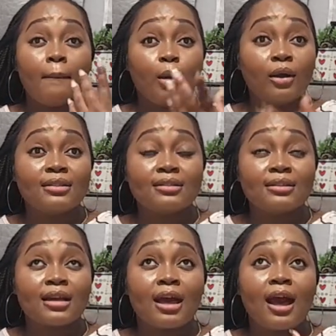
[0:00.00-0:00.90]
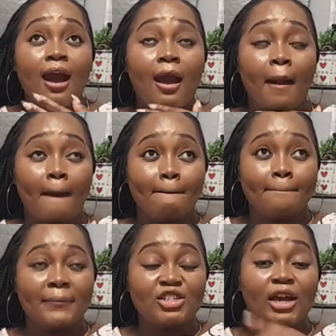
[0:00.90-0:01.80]
But
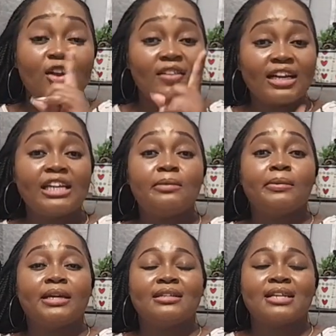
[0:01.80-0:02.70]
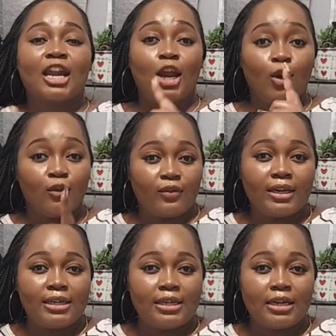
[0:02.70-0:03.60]
um so I love a clean place and I love
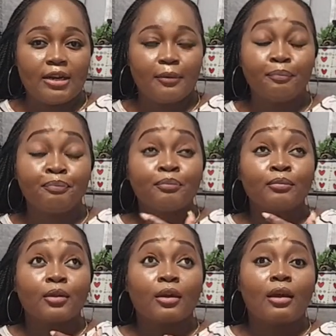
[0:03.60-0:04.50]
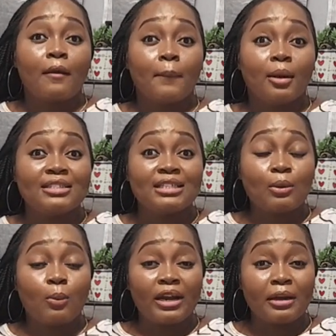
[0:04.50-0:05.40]
cleaning. But
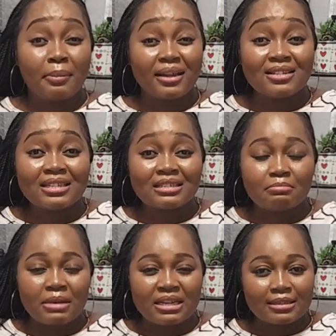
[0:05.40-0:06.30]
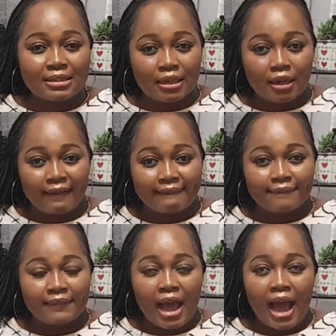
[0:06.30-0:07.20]
when the place is messy,
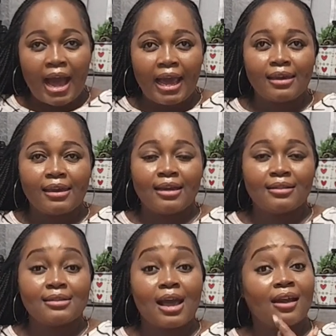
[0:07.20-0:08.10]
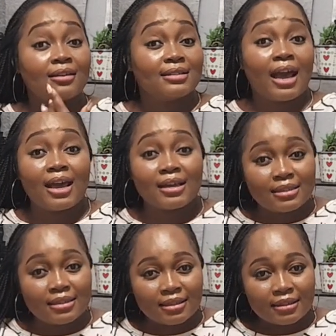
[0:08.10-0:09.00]
I get
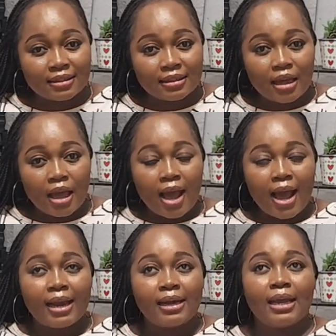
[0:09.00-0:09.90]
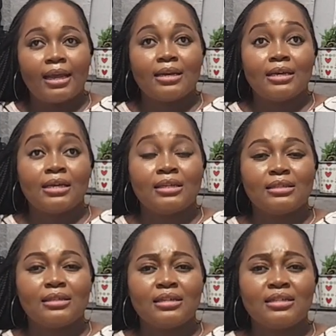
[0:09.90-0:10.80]
anxiety. And then it,
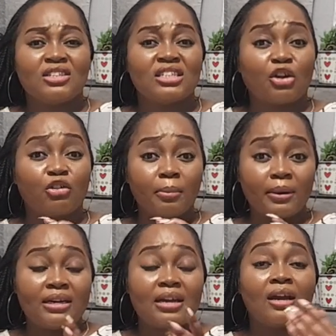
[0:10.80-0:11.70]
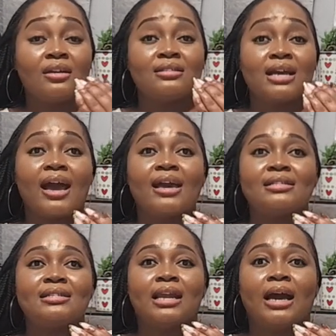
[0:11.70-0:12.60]
it's such a crippling
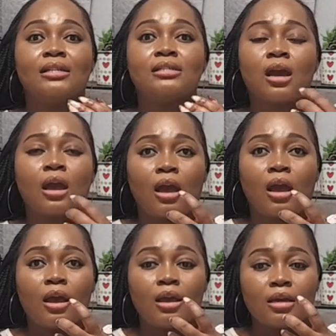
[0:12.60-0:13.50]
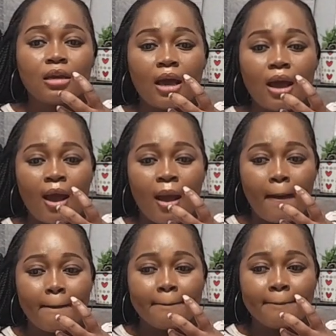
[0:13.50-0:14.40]
anxiety that
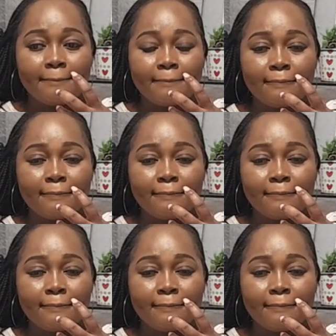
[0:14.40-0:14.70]
um